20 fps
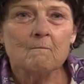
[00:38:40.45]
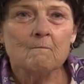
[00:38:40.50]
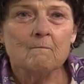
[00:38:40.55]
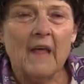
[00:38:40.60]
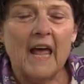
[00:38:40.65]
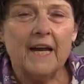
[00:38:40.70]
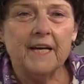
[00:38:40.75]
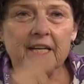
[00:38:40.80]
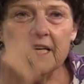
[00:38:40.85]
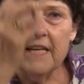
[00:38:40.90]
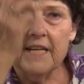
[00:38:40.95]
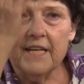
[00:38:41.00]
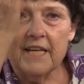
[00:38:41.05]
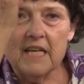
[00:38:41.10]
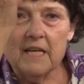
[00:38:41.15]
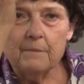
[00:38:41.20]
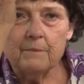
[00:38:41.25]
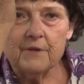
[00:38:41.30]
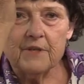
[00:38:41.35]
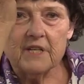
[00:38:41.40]
And he
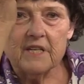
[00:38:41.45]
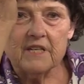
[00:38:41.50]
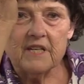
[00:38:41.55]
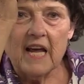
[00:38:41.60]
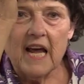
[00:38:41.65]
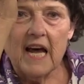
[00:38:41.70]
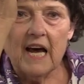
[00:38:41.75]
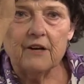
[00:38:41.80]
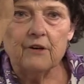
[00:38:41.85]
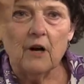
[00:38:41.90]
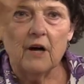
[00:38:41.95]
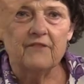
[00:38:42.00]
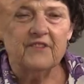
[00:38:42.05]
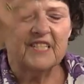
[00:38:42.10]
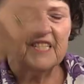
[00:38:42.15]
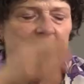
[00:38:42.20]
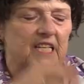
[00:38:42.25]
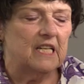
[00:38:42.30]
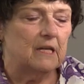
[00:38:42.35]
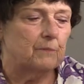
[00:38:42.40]
keeps this hat on.
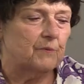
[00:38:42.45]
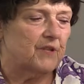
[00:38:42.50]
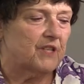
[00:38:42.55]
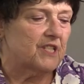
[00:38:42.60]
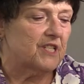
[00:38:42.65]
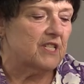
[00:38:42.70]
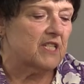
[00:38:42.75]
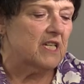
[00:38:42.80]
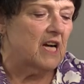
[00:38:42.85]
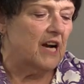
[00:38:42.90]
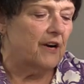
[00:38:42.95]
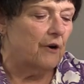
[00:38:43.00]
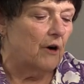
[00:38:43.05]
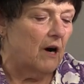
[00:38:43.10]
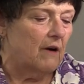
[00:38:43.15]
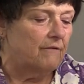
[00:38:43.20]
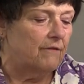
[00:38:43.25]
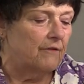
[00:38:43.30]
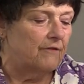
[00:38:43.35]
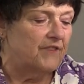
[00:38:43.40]
This keeps the sun
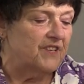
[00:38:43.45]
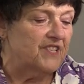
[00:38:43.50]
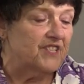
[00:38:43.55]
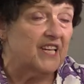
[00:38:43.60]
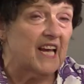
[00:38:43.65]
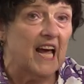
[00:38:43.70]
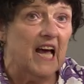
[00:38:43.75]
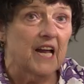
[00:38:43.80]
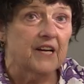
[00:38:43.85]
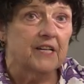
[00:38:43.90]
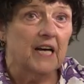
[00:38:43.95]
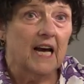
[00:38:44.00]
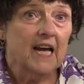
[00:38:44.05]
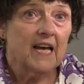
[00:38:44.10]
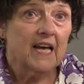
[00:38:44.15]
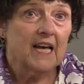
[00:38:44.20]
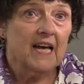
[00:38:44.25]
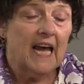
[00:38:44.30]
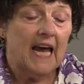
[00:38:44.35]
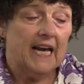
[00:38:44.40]
off of his head.
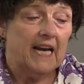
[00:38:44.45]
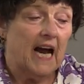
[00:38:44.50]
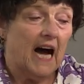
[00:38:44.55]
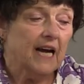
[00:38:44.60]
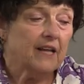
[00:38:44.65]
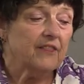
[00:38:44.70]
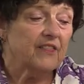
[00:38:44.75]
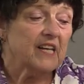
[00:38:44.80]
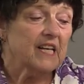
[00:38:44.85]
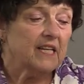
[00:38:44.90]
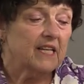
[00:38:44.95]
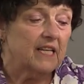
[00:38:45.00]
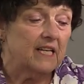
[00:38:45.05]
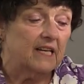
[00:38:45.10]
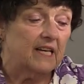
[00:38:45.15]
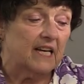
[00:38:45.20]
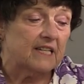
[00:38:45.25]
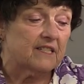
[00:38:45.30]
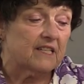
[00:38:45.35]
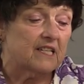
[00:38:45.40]
And I think he
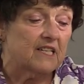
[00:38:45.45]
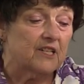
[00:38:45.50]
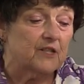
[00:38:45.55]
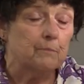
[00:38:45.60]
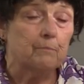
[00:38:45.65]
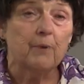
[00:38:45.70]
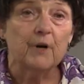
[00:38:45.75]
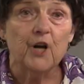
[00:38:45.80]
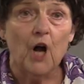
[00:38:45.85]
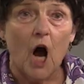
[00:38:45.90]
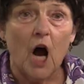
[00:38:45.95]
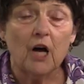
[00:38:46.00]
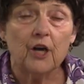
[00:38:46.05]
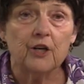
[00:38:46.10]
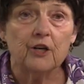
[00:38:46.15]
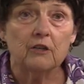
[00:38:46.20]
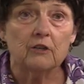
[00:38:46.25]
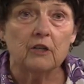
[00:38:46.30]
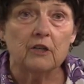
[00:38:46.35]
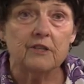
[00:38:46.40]
gets his
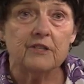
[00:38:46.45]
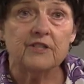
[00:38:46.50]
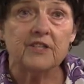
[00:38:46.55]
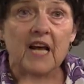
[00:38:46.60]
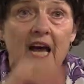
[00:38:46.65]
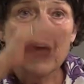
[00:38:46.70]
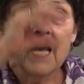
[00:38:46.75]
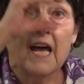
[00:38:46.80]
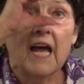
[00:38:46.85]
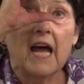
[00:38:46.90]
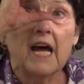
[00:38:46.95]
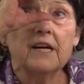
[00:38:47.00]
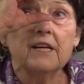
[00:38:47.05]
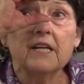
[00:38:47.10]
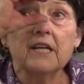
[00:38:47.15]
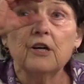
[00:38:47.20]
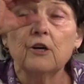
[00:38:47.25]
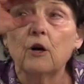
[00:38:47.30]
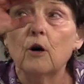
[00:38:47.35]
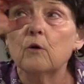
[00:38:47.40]
binoculars and
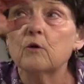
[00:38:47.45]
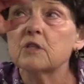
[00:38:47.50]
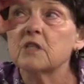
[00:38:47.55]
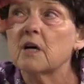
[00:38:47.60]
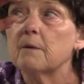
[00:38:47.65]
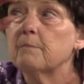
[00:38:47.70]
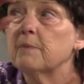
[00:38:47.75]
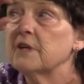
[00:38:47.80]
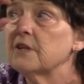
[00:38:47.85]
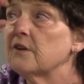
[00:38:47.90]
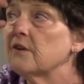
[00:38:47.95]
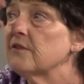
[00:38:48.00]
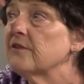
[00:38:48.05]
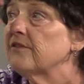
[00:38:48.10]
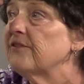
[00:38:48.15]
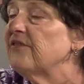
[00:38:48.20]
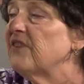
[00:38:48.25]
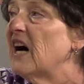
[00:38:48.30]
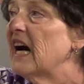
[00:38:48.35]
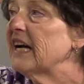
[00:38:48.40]
he goes up into the
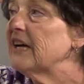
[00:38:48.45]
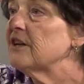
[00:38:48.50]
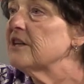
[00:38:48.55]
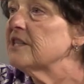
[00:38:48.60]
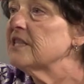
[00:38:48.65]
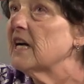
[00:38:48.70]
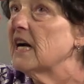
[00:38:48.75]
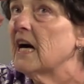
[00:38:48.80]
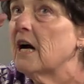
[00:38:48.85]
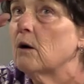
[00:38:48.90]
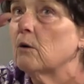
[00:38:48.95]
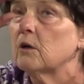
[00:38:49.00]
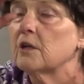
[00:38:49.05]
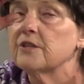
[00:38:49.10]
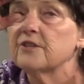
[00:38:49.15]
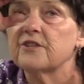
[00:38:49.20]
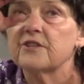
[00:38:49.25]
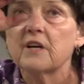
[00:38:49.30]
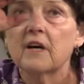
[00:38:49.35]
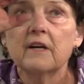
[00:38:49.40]
fire
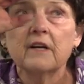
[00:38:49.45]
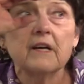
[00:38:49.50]
towers